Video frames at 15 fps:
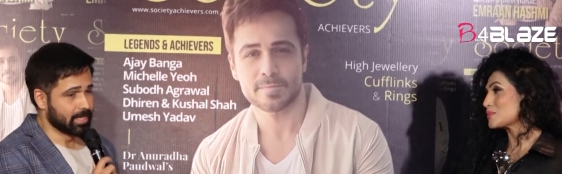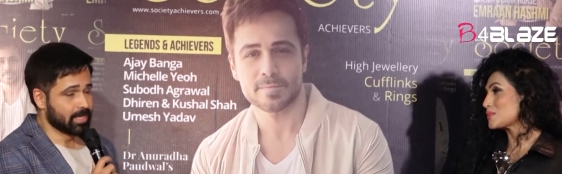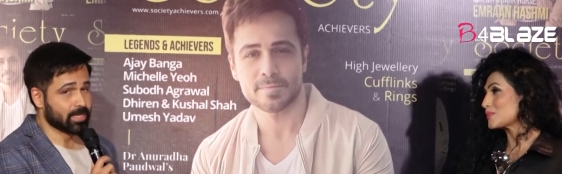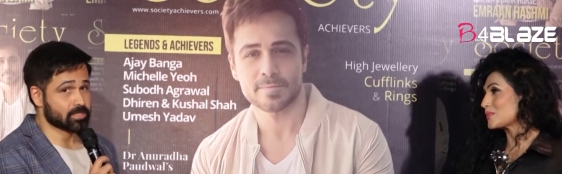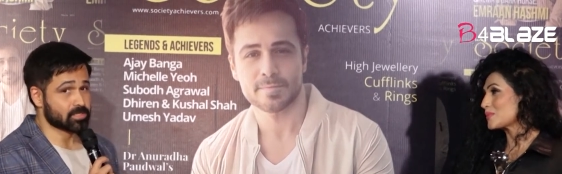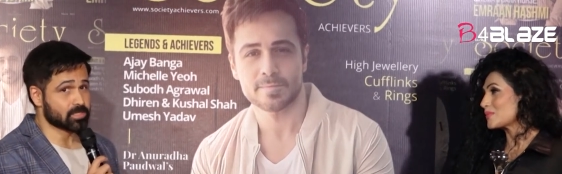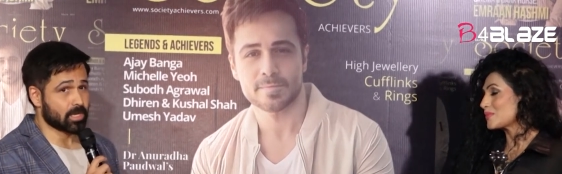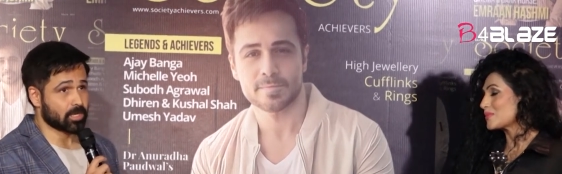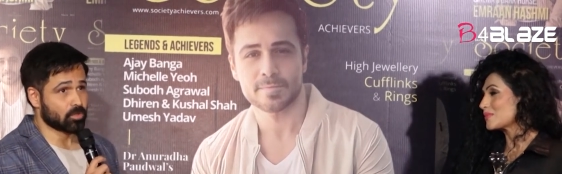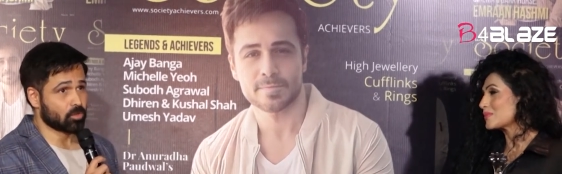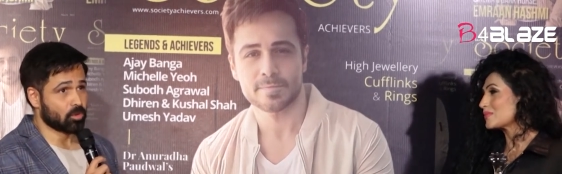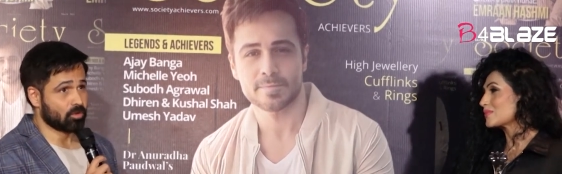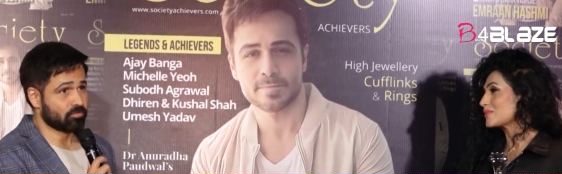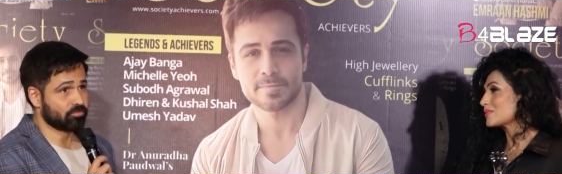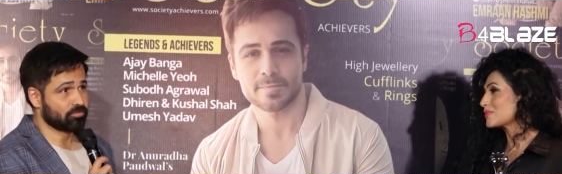Speaker 1: It started
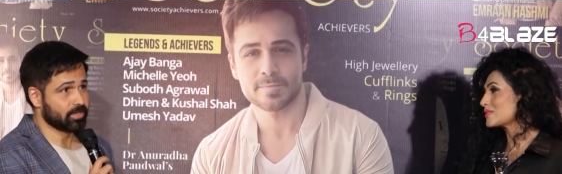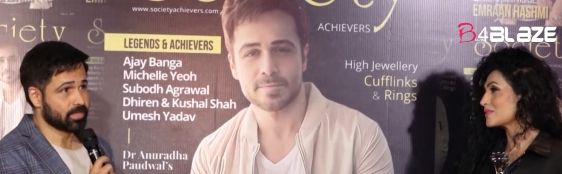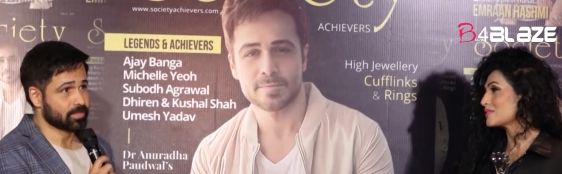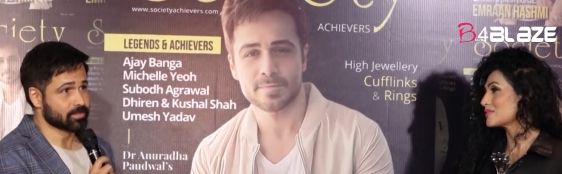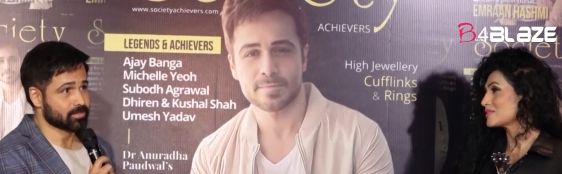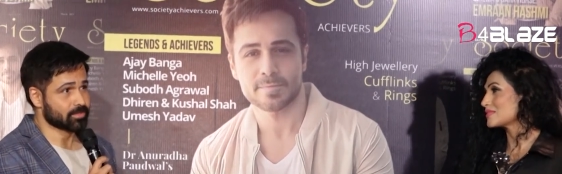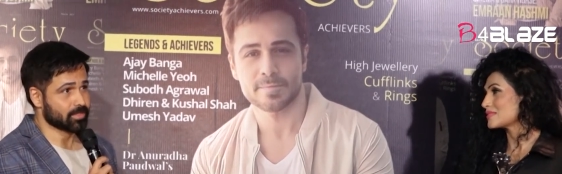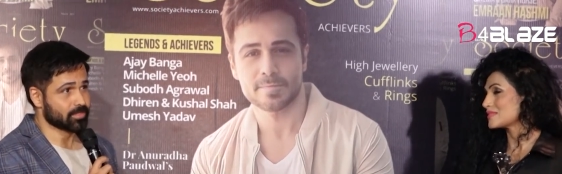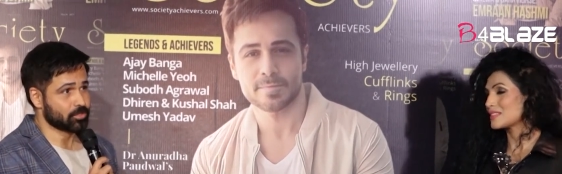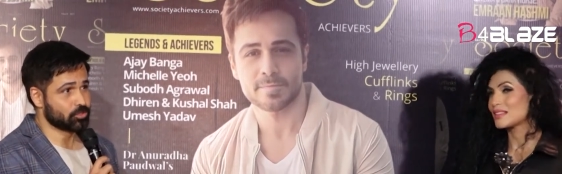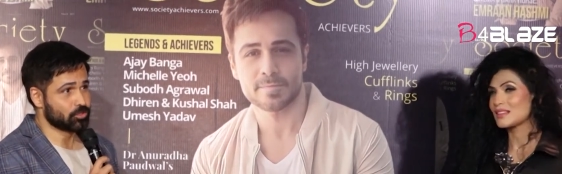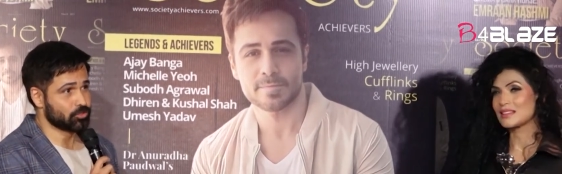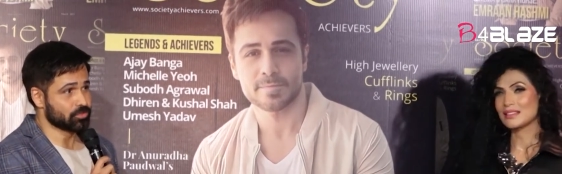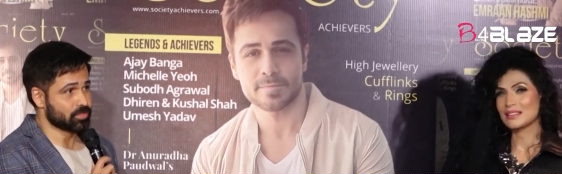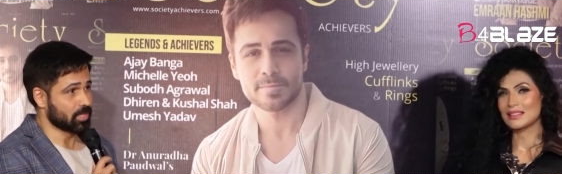off in
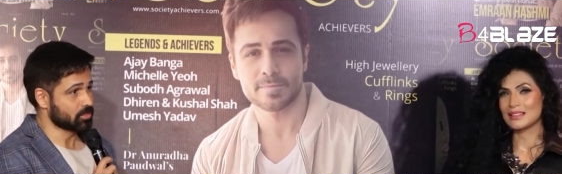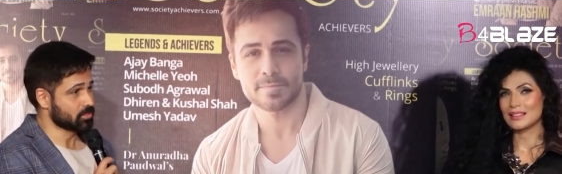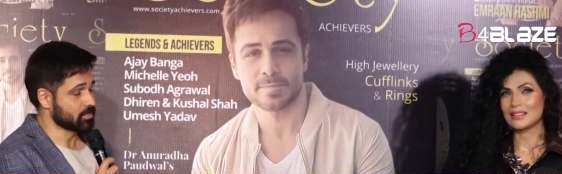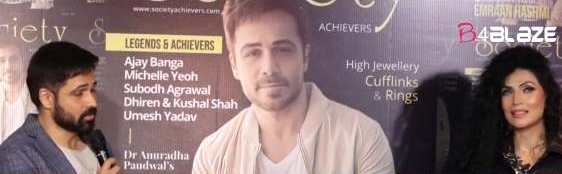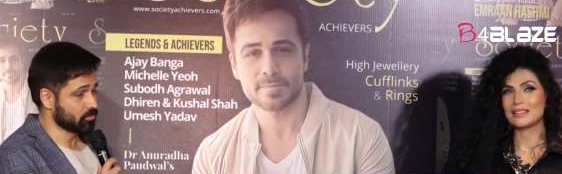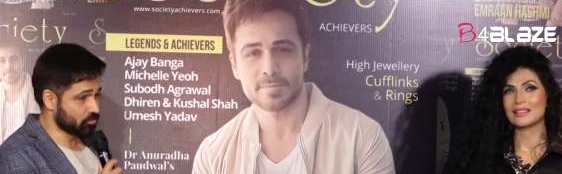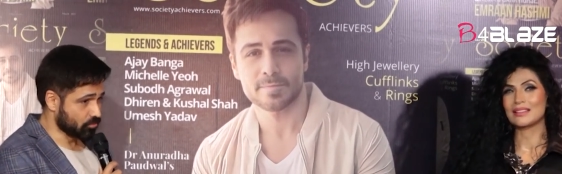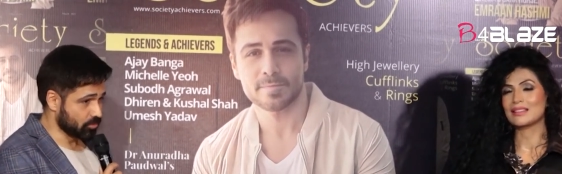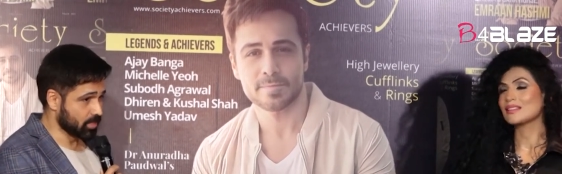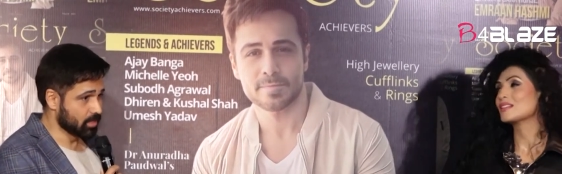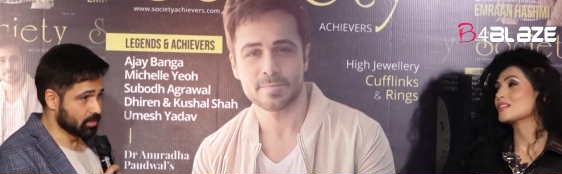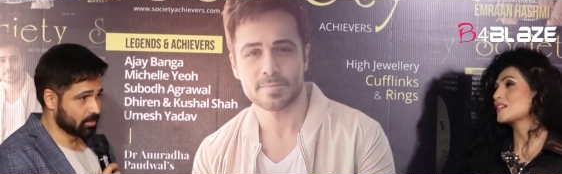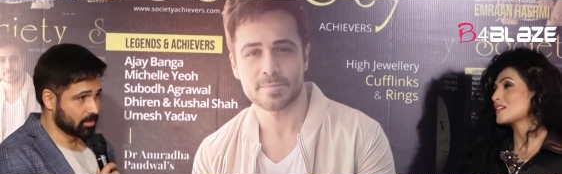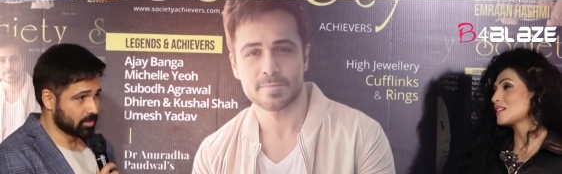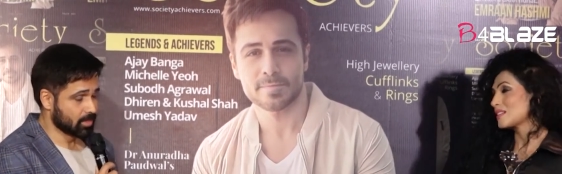2003.